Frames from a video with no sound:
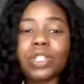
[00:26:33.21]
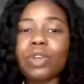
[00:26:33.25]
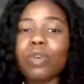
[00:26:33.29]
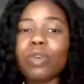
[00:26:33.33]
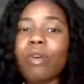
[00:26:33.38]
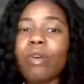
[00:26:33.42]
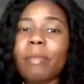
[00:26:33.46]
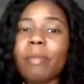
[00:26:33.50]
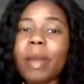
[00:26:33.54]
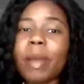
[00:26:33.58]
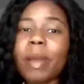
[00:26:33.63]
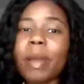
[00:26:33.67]
So
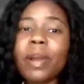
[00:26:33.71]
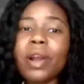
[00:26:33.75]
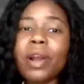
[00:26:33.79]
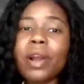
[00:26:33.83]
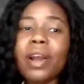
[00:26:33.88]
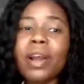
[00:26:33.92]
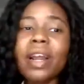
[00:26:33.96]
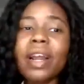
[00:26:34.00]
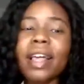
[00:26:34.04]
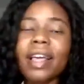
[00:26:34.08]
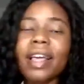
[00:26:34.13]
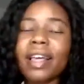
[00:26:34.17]

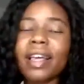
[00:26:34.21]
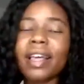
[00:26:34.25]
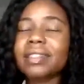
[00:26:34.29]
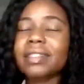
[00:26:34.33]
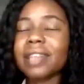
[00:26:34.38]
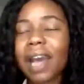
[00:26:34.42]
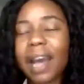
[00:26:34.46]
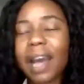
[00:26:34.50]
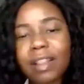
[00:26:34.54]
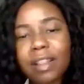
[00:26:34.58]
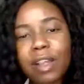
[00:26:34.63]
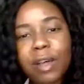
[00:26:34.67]
remember, it's
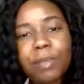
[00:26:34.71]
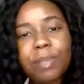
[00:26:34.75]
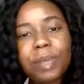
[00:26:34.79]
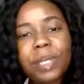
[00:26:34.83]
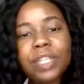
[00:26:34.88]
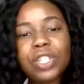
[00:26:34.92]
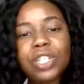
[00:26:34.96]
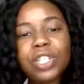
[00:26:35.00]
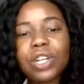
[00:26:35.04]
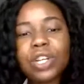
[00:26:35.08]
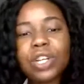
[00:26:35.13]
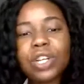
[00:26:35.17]

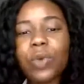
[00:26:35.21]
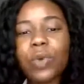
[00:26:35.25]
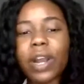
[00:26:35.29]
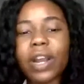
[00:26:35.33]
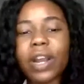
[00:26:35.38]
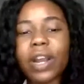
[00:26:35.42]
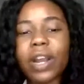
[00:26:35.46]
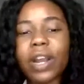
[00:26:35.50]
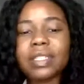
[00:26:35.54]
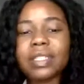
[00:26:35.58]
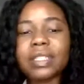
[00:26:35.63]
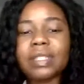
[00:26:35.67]
Alopecia
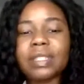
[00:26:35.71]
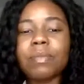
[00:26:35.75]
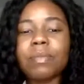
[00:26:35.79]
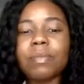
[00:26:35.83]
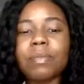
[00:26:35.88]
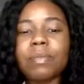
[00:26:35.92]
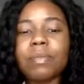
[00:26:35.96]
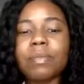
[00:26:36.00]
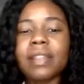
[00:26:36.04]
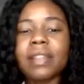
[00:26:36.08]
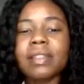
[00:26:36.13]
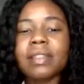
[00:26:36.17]
Awareness
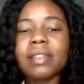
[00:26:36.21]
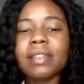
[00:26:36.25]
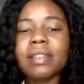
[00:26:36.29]
Month.